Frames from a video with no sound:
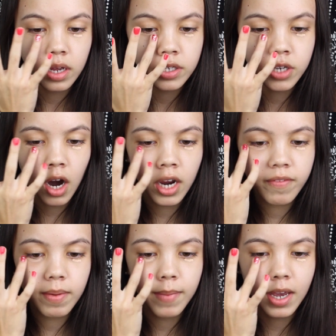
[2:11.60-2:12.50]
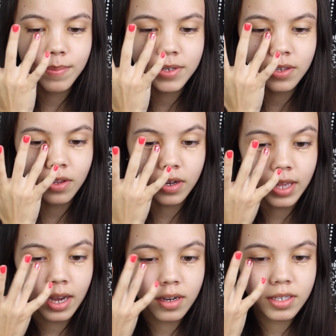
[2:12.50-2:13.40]
sorry if my makeup doesn't look
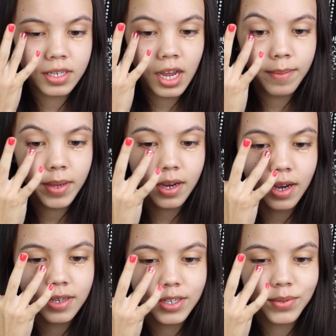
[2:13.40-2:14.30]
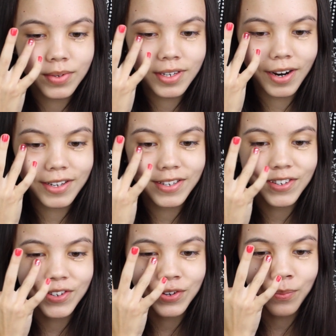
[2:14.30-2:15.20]
that good today because it's really hard to
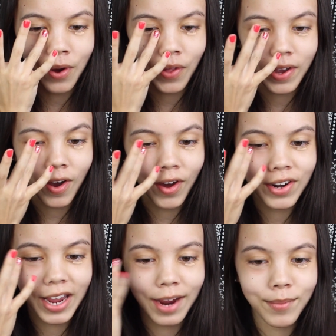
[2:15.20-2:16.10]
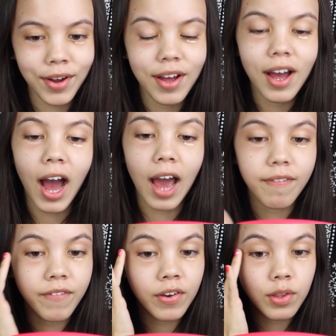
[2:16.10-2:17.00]
do well like on camera.
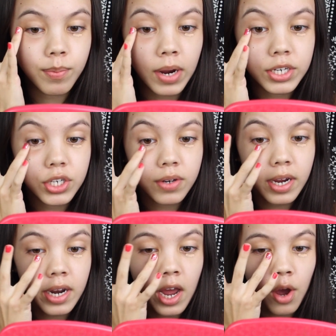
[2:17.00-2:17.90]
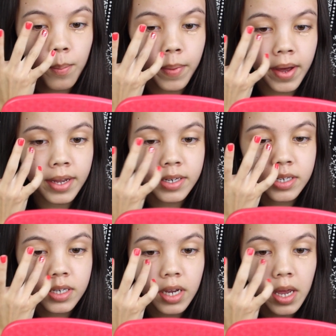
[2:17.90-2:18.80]
I feel the pressure right now,
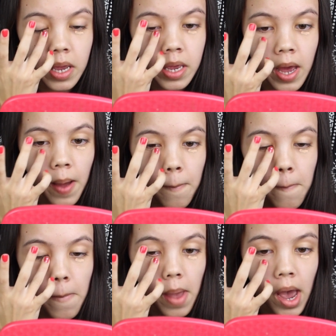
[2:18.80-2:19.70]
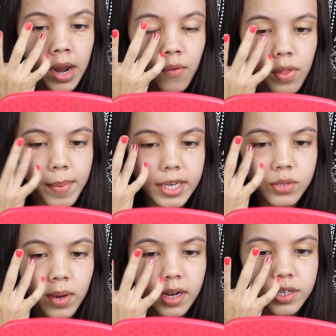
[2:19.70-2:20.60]
but yeah. I know the
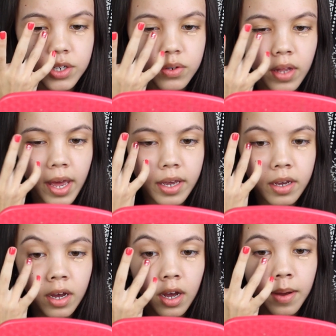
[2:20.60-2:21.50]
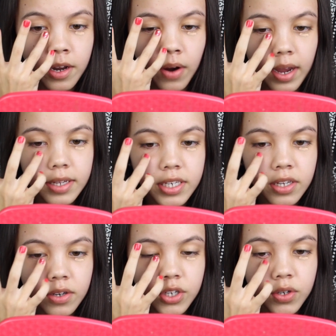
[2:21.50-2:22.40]
best way to do like under eye
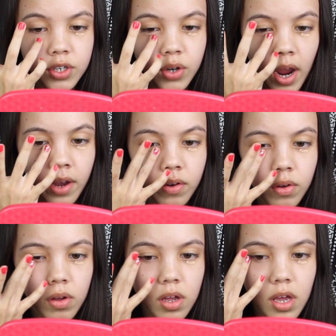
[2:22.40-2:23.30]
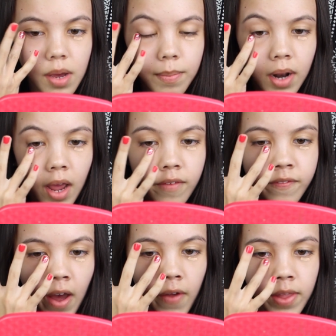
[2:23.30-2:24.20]
concealer is do the triangle, but
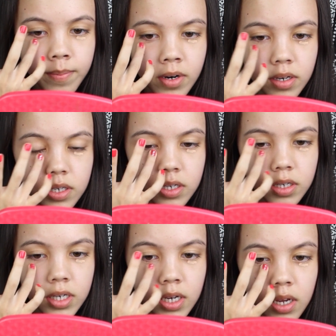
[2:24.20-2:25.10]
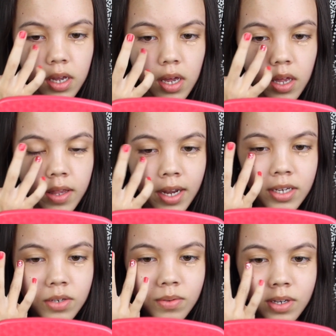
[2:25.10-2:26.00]
I've found that personally that
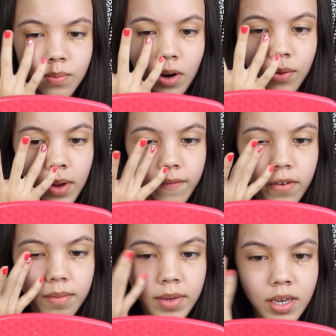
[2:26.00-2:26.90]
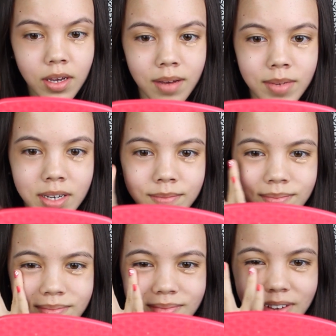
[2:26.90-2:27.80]
doesn't really work well for me. I
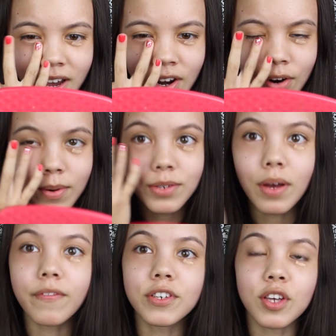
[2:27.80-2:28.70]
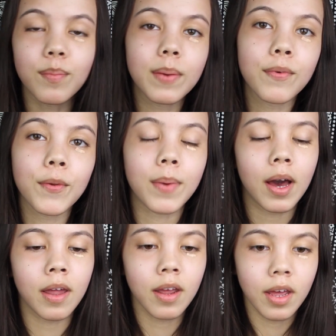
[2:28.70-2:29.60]
mean, I know it works well for some people,
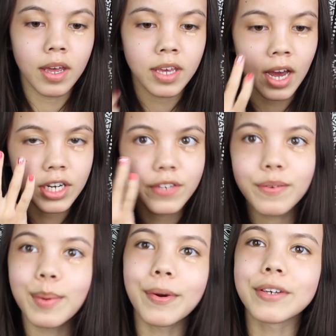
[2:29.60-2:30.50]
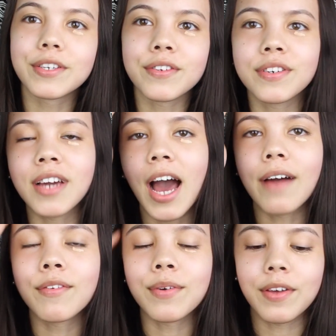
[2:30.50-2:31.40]
but yeah, just for me personally, I
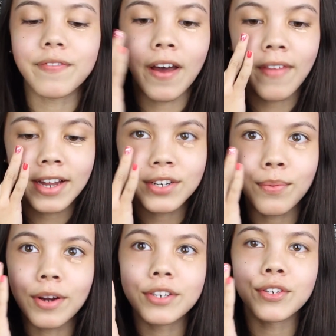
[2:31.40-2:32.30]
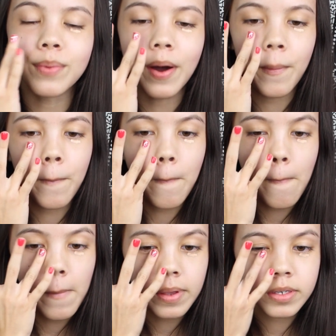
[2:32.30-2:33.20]
haven't really found that to work too well.
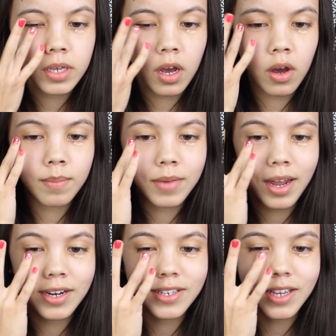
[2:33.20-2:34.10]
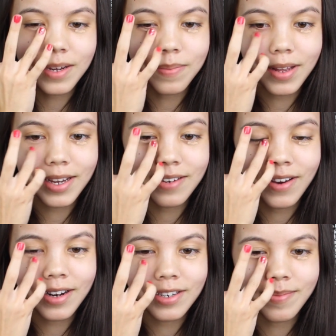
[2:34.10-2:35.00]
So I'm kind of just like applying it
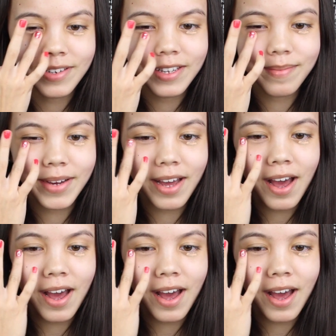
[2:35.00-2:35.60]
right underneath my